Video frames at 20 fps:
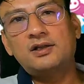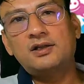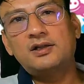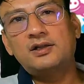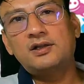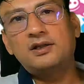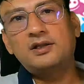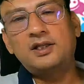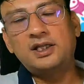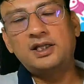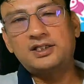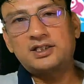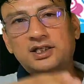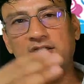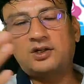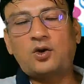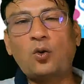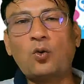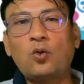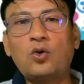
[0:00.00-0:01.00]
there is a
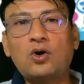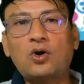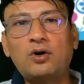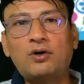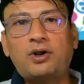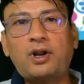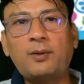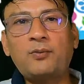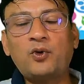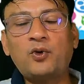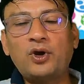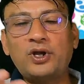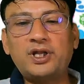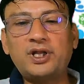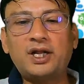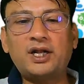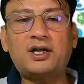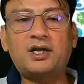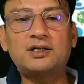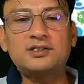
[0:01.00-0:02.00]
tour or trip going, then a
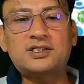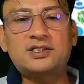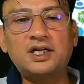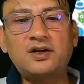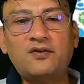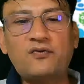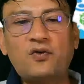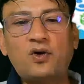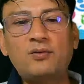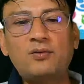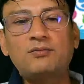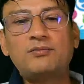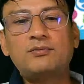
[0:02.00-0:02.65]
consent form.